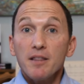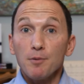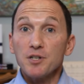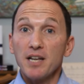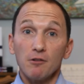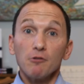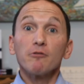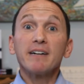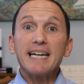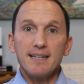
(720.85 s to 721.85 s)
the presenter
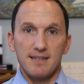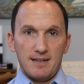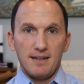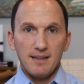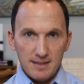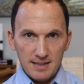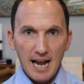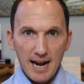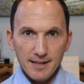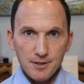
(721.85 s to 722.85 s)
reads the
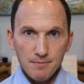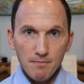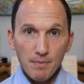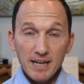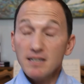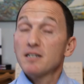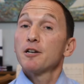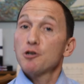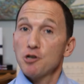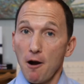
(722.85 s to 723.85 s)
slides, because it's going
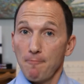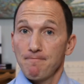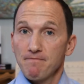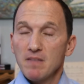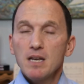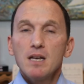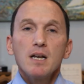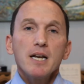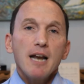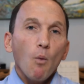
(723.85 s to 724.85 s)
to show.
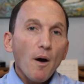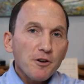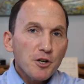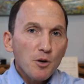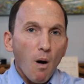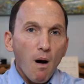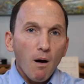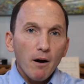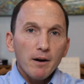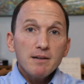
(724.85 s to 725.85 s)
Now, whether you
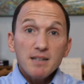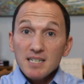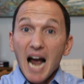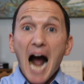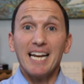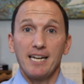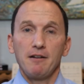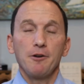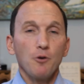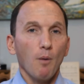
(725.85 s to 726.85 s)
are
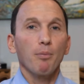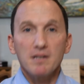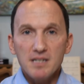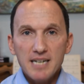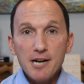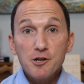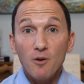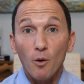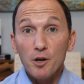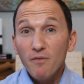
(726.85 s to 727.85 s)
designing your presentation
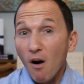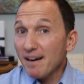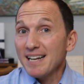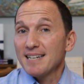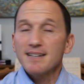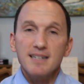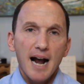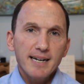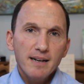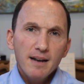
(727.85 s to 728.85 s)
or you've already
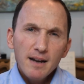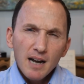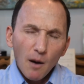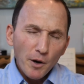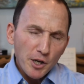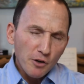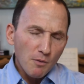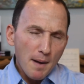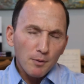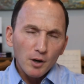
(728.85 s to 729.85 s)
designed it, I want you to
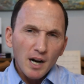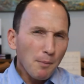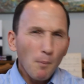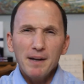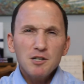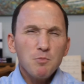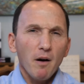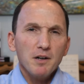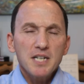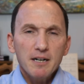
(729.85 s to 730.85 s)
remember a couple
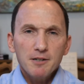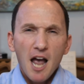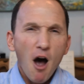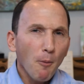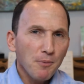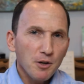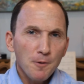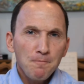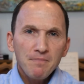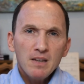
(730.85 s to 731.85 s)
benchmarks here to help
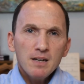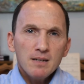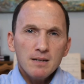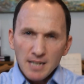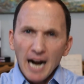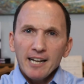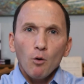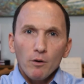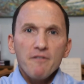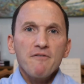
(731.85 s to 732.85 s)
you design it
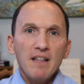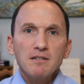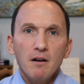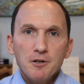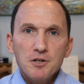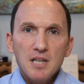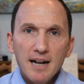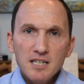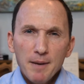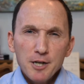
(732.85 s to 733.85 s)
or reflect on your
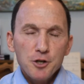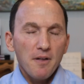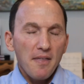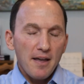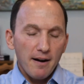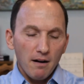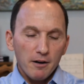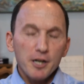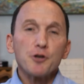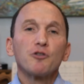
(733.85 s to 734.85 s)
slides to make sure that they are
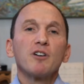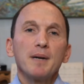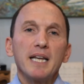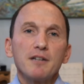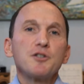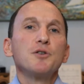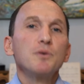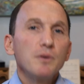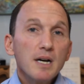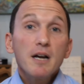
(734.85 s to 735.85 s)
contributing
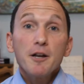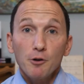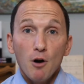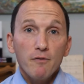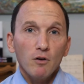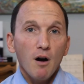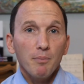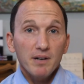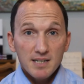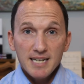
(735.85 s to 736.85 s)
to your overall
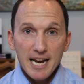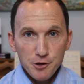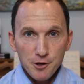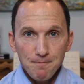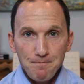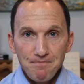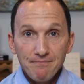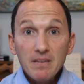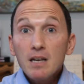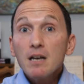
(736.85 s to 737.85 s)
presentation.
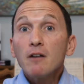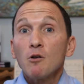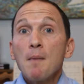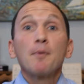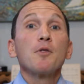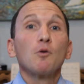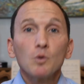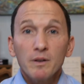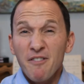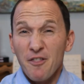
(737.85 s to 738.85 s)
Remember the
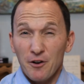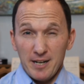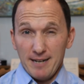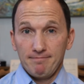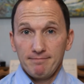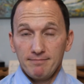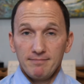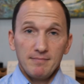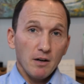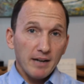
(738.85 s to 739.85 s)
rule of 30,
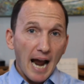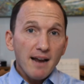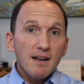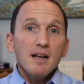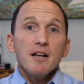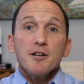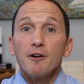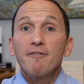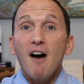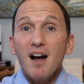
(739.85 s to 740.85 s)
okay? Your
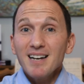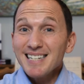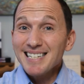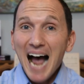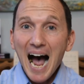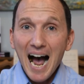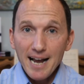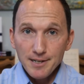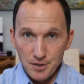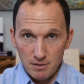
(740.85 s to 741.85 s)
font
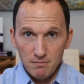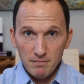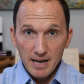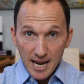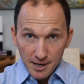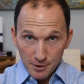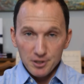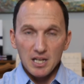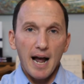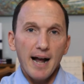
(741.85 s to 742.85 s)
size in your
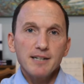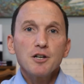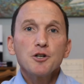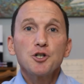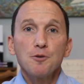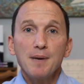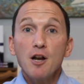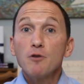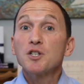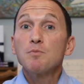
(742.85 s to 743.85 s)
slides should be
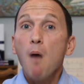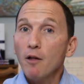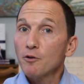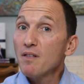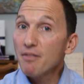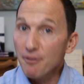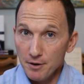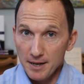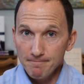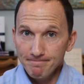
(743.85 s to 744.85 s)
no smaller than
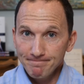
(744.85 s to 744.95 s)
30.